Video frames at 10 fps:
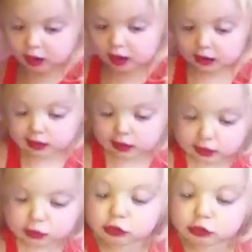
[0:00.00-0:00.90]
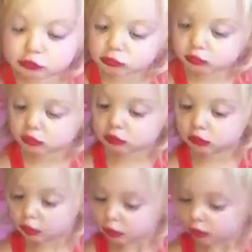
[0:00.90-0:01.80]
Thank you.
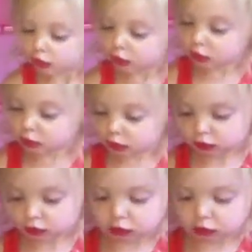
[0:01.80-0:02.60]
Those match.